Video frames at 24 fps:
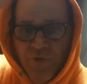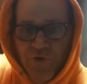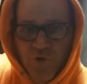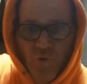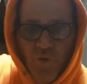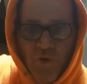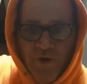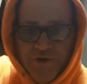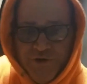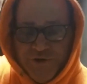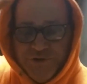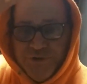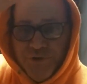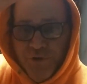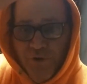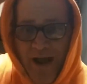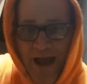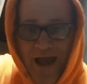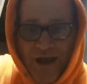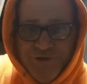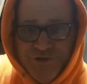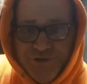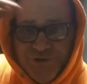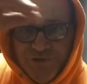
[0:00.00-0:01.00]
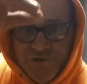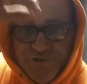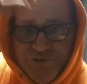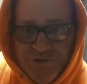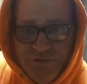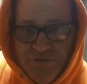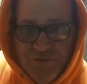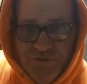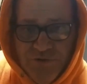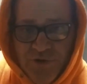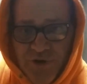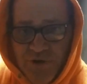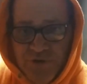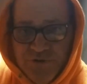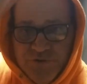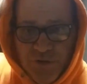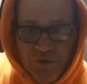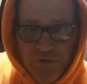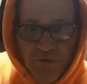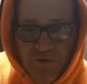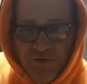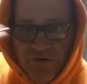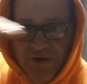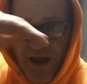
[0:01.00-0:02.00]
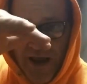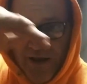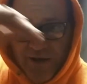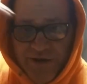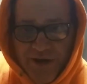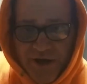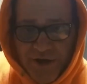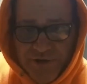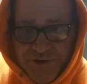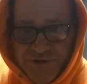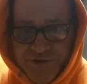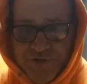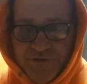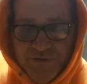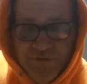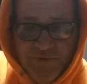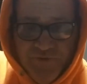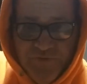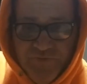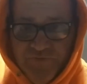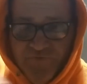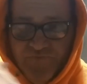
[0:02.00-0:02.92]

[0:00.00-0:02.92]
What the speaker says: You want the scratches to look like this.